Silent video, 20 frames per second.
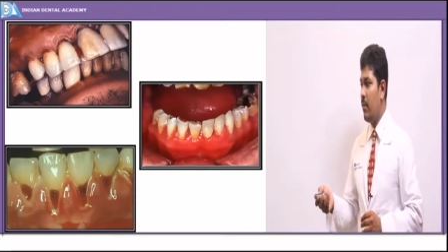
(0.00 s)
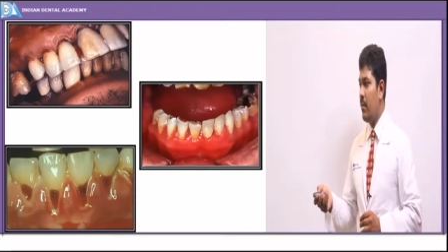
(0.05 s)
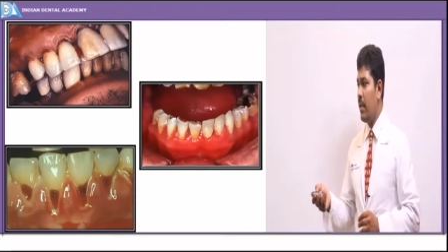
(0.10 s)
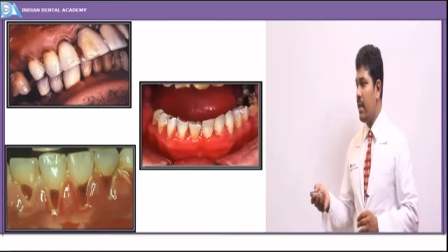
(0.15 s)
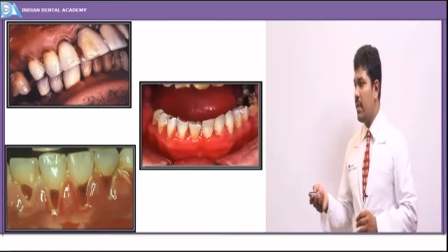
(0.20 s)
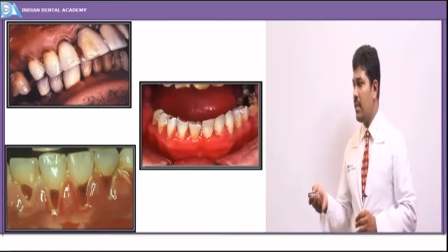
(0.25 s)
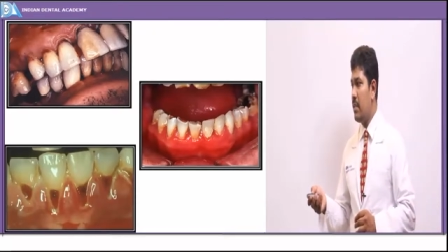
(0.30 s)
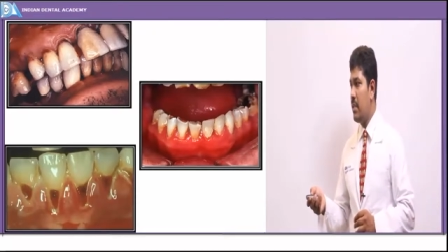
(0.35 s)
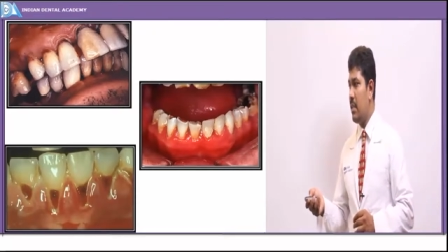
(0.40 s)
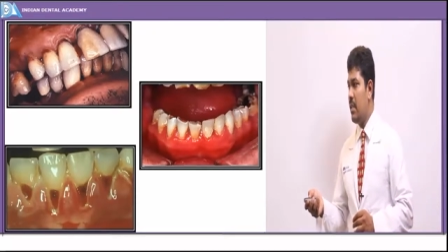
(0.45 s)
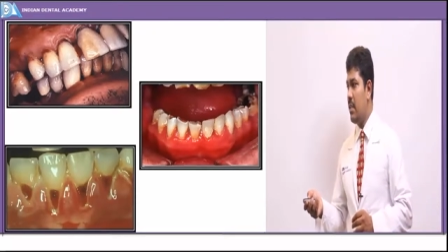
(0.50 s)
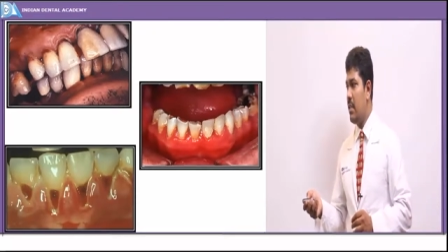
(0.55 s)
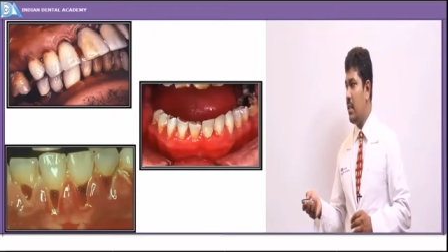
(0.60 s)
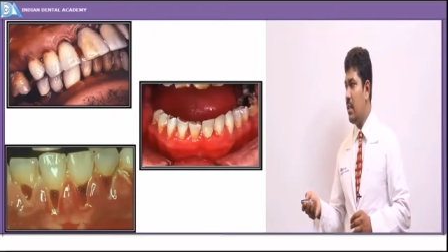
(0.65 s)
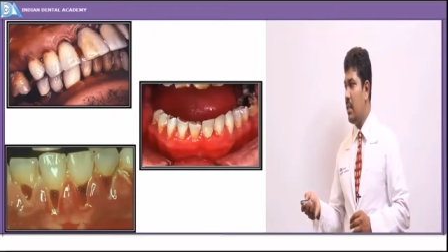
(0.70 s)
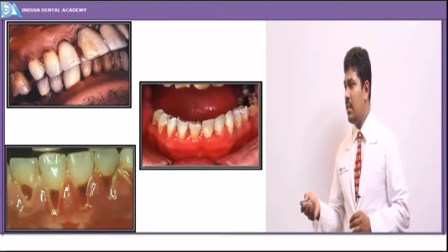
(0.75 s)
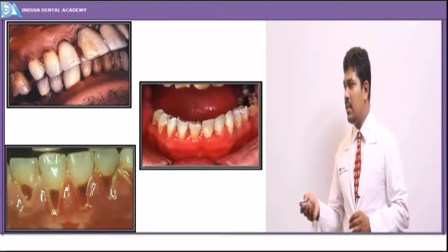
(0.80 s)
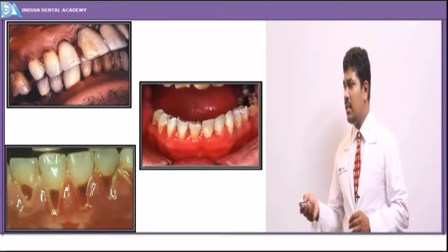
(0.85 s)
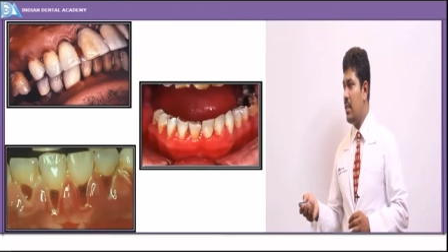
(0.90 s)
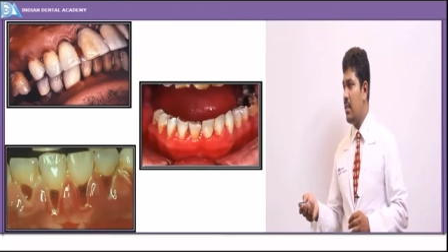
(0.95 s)
We can see
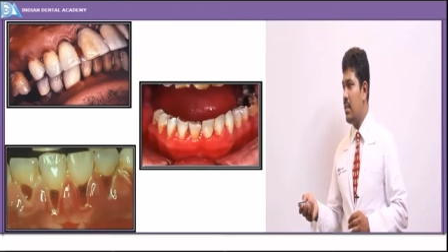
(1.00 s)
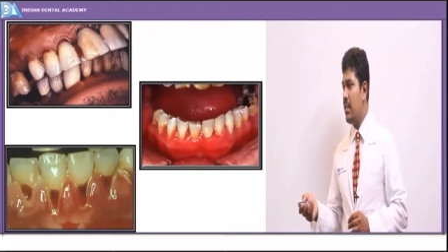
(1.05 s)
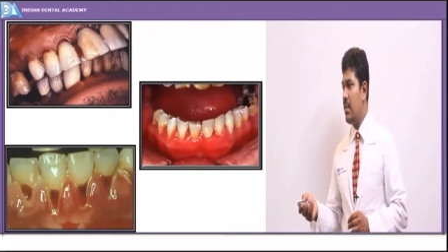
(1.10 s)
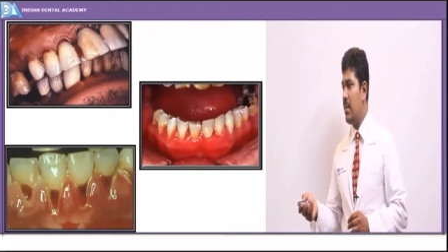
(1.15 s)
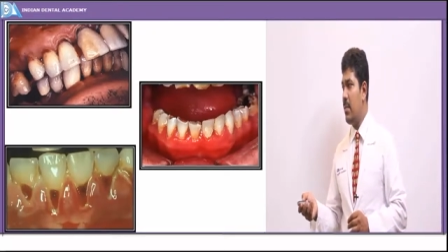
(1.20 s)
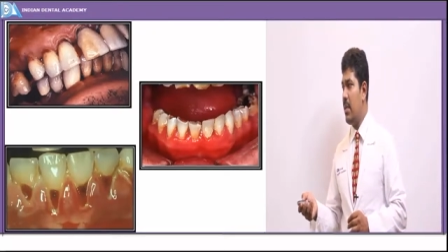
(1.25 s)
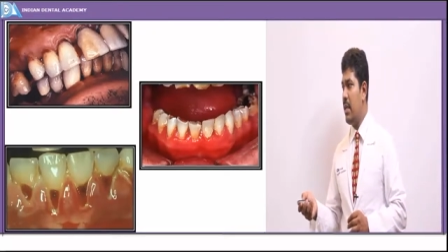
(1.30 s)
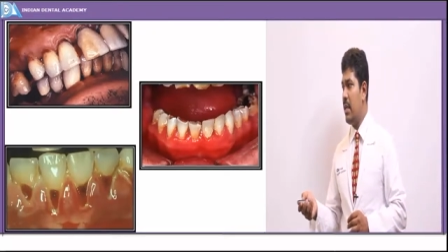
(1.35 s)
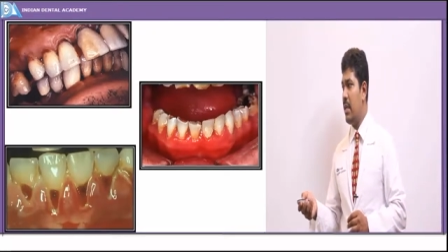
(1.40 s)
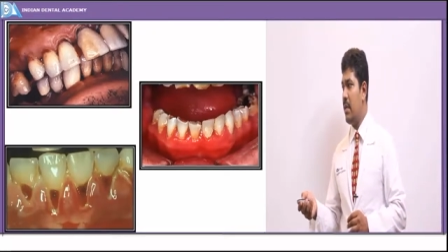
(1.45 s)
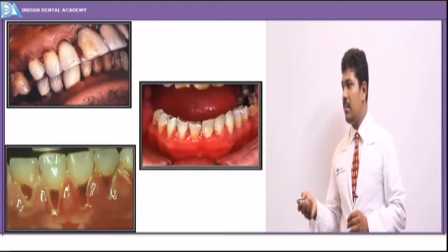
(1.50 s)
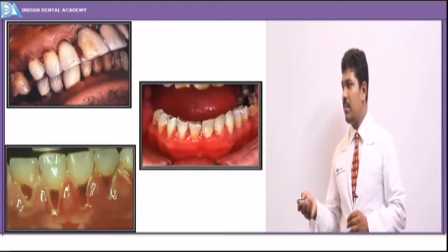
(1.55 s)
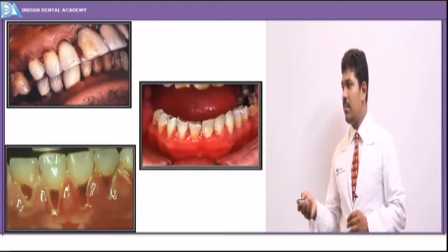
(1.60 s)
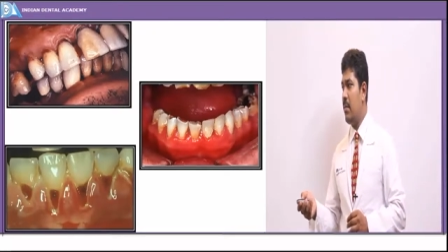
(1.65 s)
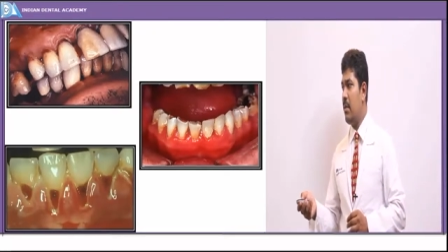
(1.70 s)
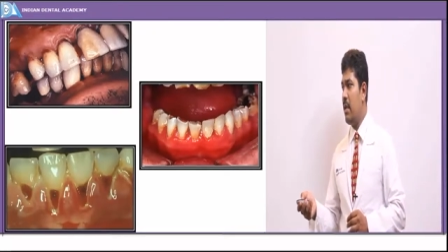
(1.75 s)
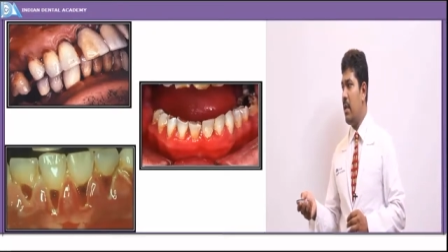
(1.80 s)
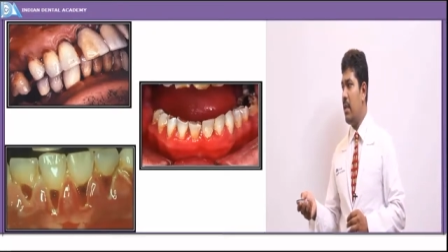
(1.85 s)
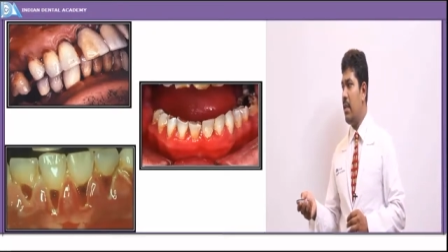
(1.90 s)
the cementum